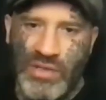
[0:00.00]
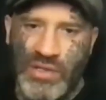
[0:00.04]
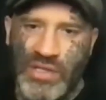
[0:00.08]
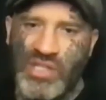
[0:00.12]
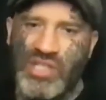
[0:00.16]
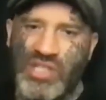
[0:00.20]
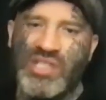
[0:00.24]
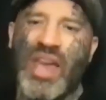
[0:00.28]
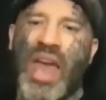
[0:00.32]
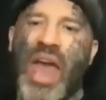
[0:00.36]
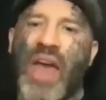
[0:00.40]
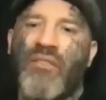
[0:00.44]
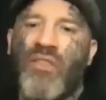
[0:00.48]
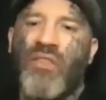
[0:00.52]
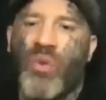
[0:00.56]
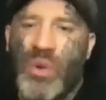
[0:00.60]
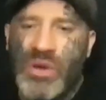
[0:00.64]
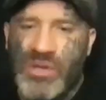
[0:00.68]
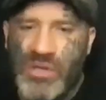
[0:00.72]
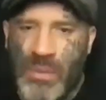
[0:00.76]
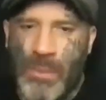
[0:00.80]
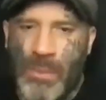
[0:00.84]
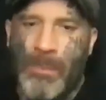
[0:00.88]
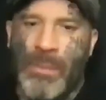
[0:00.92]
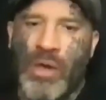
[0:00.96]
This is
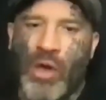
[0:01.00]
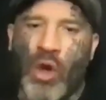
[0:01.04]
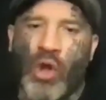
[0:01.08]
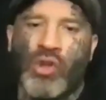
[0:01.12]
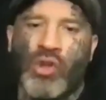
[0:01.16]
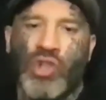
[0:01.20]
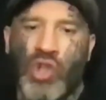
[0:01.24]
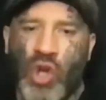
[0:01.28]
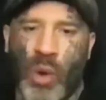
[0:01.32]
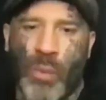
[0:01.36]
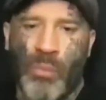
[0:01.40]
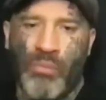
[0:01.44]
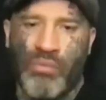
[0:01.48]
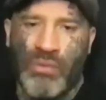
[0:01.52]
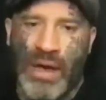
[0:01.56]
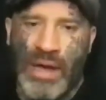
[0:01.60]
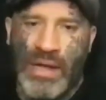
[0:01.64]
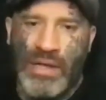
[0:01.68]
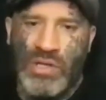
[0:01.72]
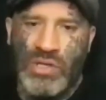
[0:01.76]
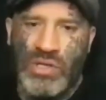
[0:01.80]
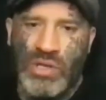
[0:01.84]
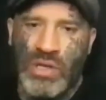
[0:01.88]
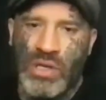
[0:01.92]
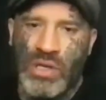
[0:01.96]
heroism beyond comprehension.